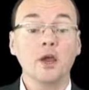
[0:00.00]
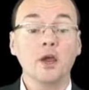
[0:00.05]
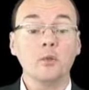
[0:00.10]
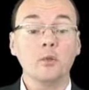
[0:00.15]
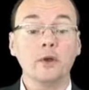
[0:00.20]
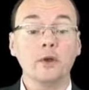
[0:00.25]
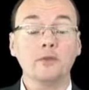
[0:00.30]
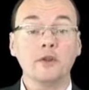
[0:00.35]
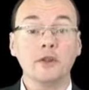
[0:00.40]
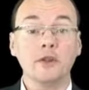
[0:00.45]

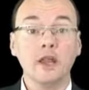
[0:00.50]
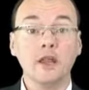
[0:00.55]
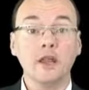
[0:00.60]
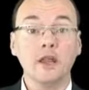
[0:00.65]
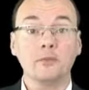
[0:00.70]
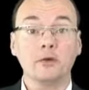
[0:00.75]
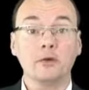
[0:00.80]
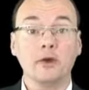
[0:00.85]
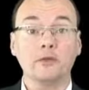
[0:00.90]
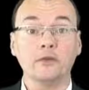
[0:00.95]
whereas another
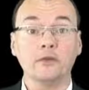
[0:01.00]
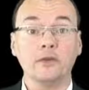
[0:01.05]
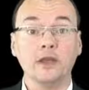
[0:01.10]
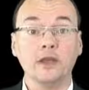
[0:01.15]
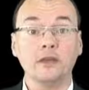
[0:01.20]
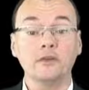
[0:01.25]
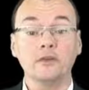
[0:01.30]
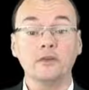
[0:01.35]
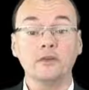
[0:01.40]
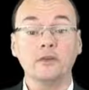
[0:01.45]

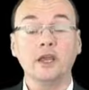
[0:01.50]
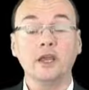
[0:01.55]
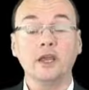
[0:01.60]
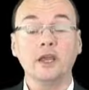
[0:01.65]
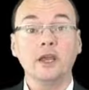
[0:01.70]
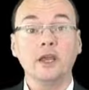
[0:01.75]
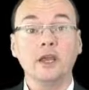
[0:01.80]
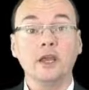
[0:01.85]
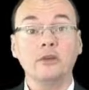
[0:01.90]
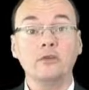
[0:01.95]
process
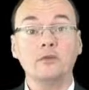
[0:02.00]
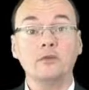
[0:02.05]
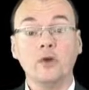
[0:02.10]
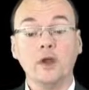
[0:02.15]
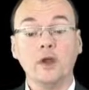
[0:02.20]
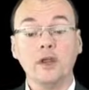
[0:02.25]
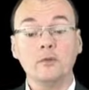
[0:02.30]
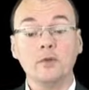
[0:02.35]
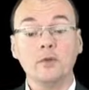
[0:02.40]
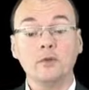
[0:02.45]
is
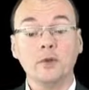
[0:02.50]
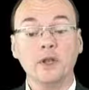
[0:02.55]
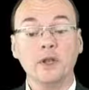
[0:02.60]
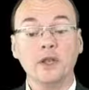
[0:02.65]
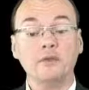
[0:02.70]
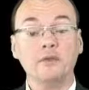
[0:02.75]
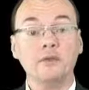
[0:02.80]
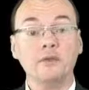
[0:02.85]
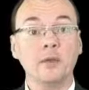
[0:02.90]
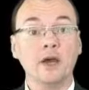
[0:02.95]
great with
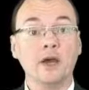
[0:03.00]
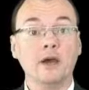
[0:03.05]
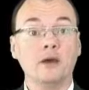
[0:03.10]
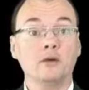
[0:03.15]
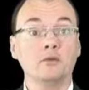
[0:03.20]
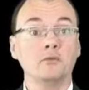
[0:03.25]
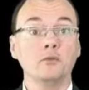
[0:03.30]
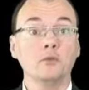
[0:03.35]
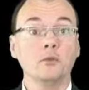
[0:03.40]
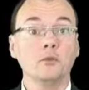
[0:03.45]
beliefs about